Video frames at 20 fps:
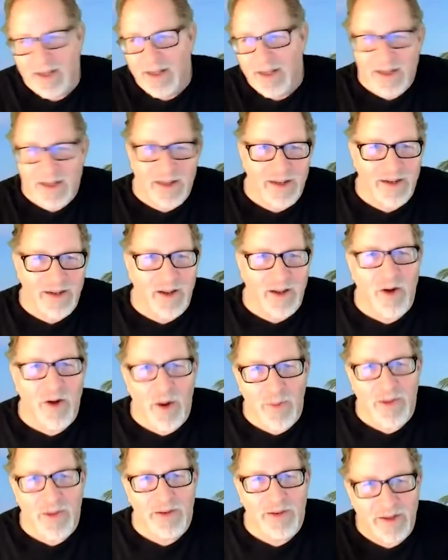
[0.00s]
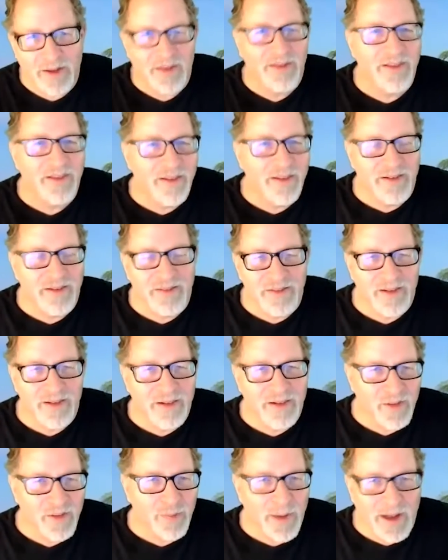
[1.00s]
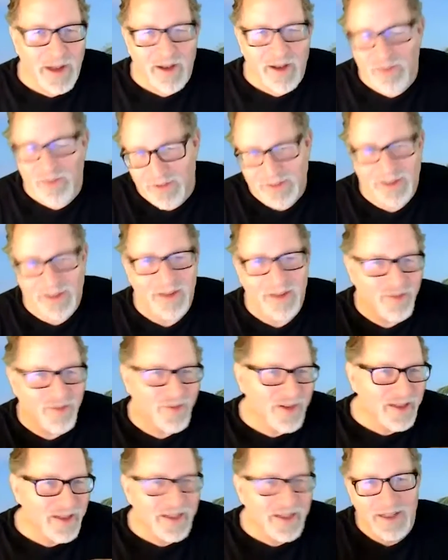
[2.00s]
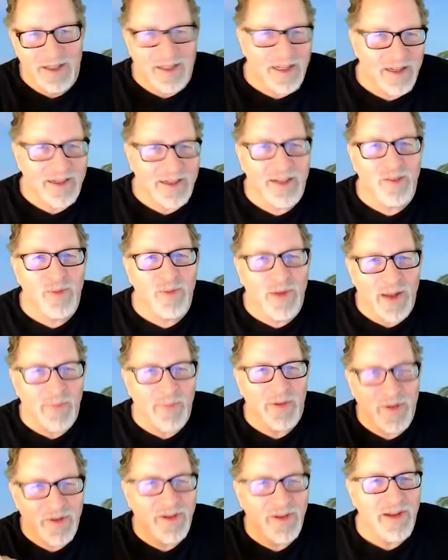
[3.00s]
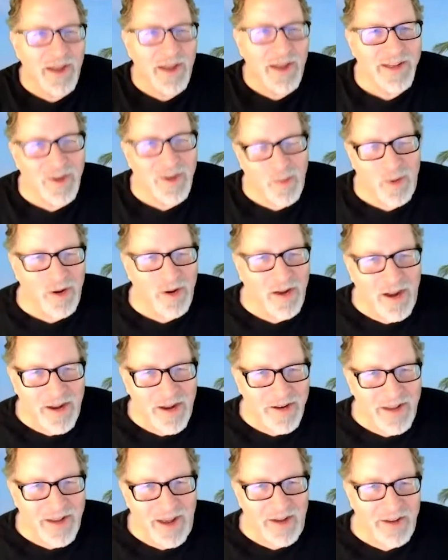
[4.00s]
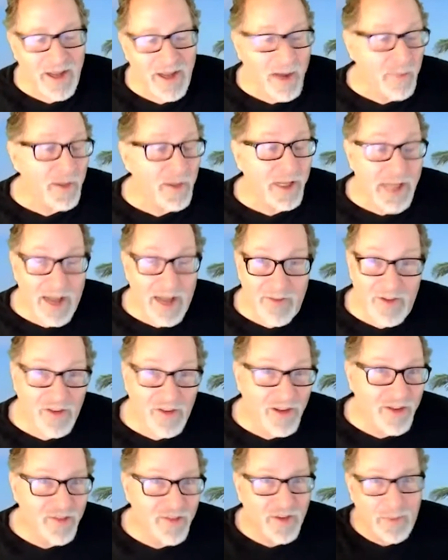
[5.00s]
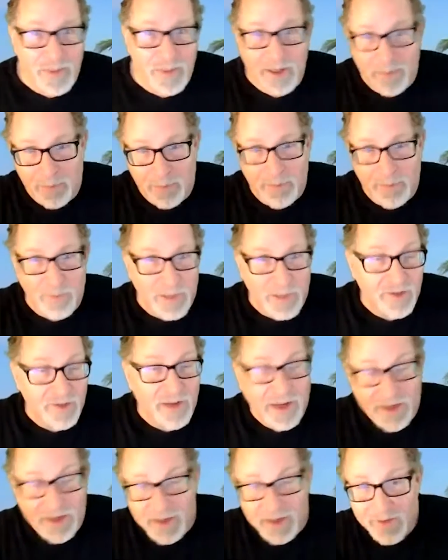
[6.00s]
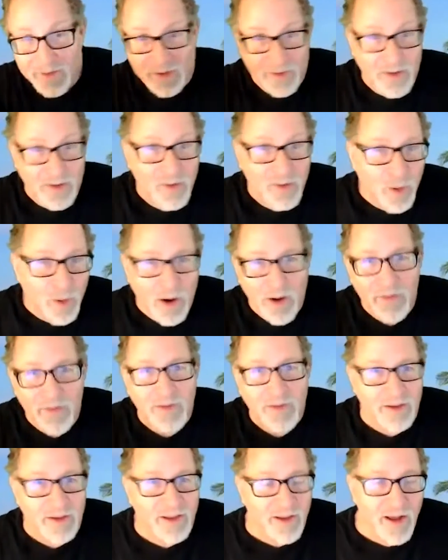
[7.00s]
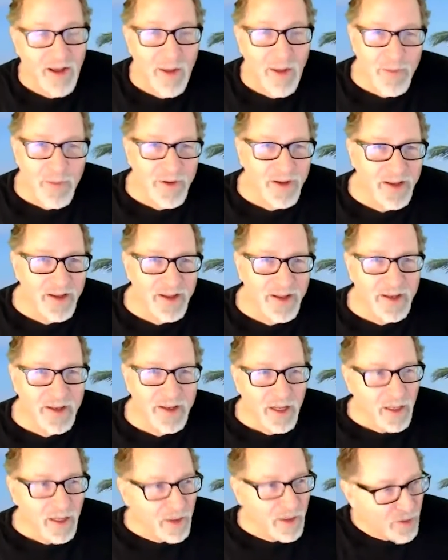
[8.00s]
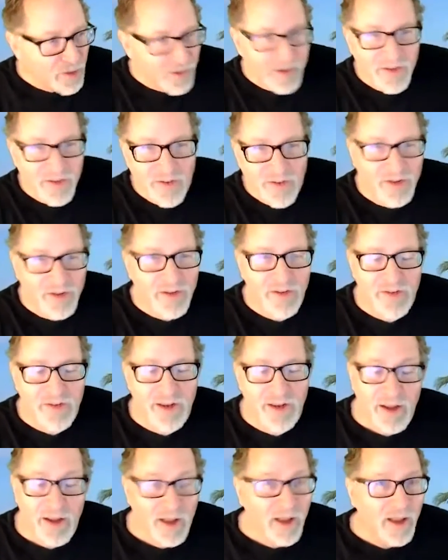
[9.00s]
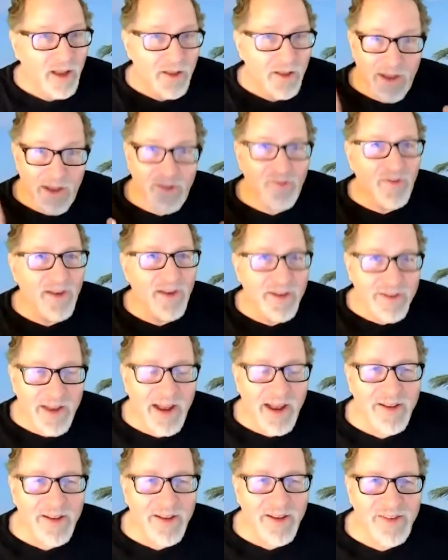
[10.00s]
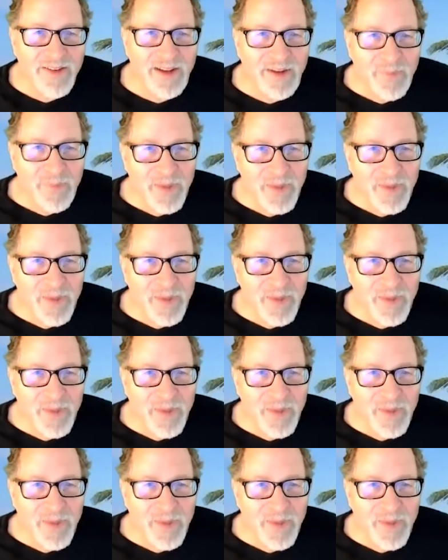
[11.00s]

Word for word: and go home and tell their, their spouse, guess, guess what opportunity I get to work on now? Yeah, I'm going to have a chance to meet executives in this part of the, the company and learn this skill set. That's fantastic.